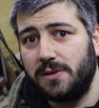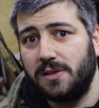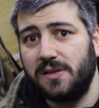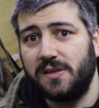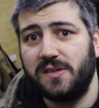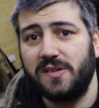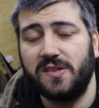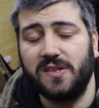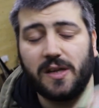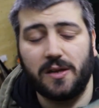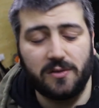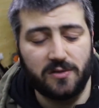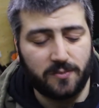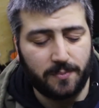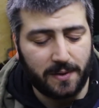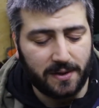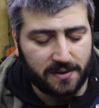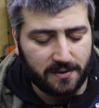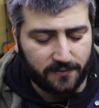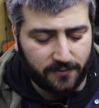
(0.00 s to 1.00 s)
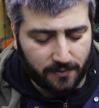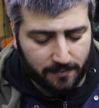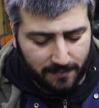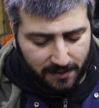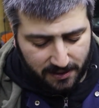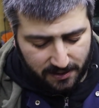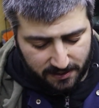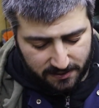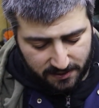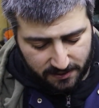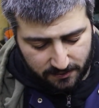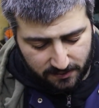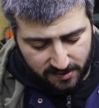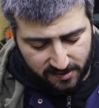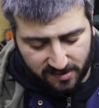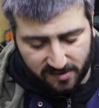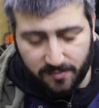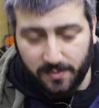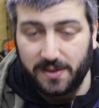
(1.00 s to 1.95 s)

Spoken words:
it sounds better for marketing reasons,